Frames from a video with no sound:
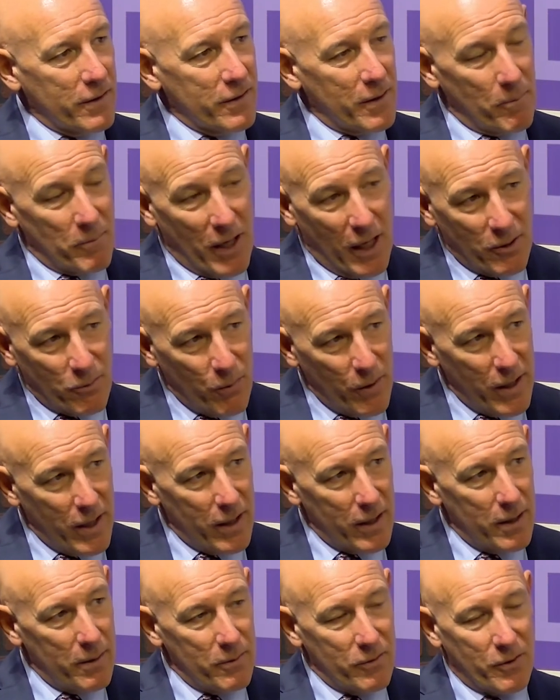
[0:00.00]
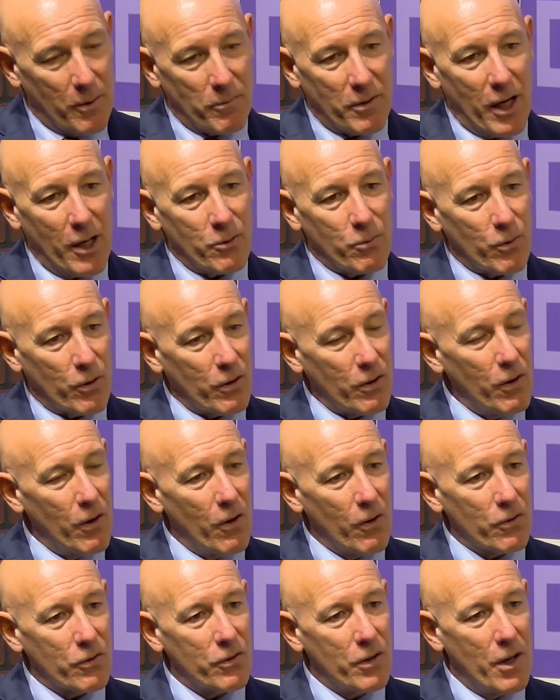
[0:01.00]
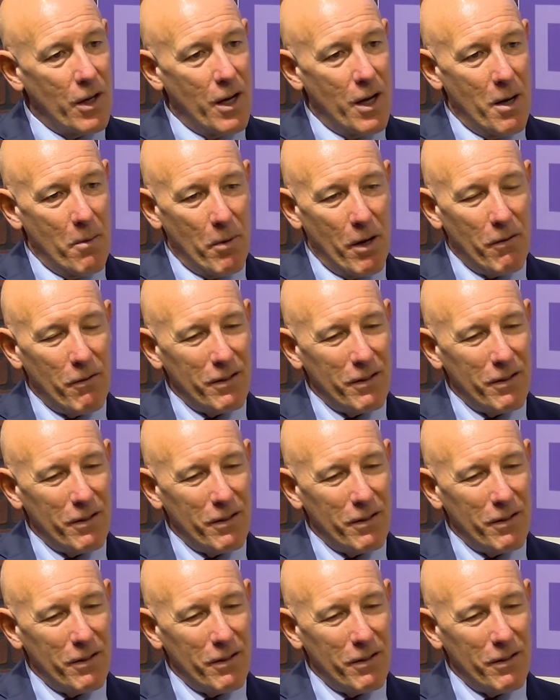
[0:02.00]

sometimes we hit it, sometimes we're close. But